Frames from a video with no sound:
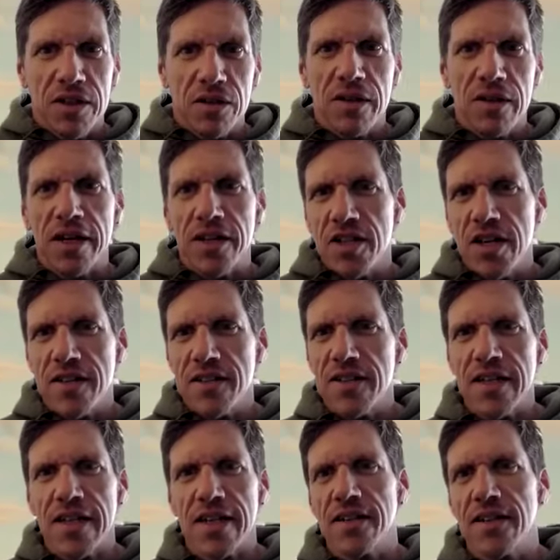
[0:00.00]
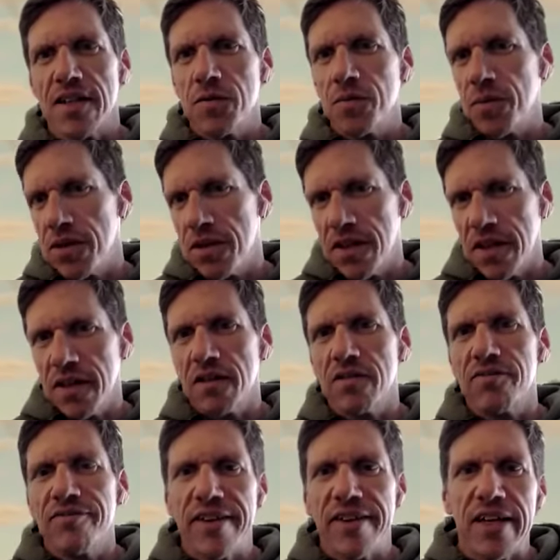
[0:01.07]
digesting this particular
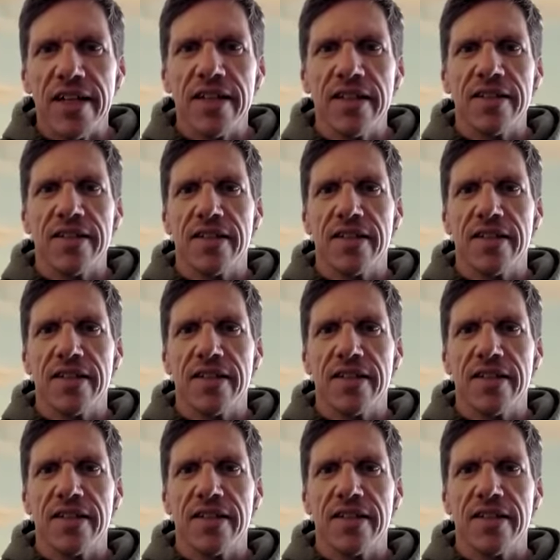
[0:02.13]
feed,